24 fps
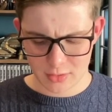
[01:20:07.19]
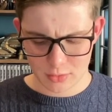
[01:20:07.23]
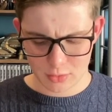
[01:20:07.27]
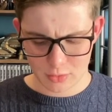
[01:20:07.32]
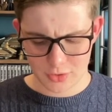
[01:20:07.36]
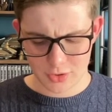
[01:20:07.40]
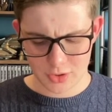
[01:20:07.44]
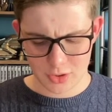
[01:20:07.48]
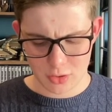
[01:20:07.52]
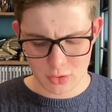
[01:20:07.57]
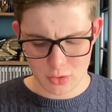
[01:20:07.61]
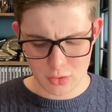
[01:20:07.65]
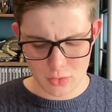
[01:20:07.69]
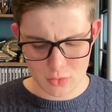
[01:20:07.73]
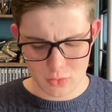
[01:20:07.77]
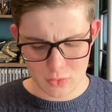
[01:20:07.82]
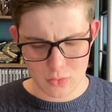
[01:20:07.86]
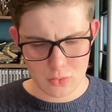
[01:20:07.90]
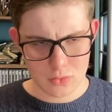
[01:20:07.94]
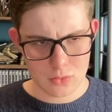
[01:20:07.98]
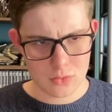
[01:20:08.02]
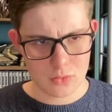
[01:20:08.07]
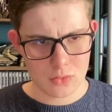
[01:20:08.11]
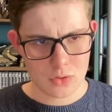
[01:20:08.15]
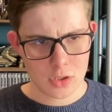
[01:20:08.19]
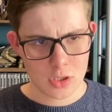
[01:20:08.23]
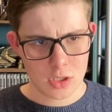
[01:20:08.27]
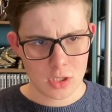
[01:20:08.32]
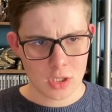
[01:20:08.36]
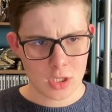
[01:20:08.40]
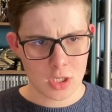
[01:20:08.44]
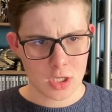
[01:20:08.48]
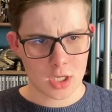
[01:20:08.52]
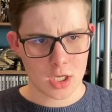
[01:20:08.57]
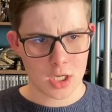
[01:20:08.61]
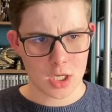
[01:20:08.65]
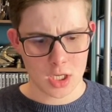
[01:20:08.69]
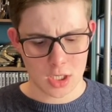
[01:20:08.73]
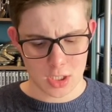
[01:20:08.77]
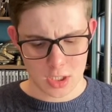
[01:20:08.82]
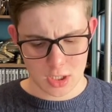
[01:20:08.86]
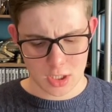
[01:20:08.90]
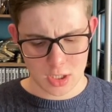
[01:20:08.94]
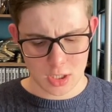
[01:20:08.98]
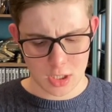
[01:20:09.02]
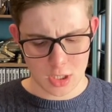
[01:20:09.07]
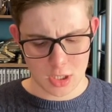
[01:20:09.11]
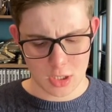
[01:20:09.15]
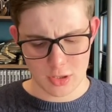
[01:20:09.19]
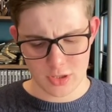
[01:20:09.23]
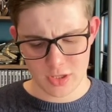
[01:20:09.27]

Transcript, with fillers: Doctor Who, uh,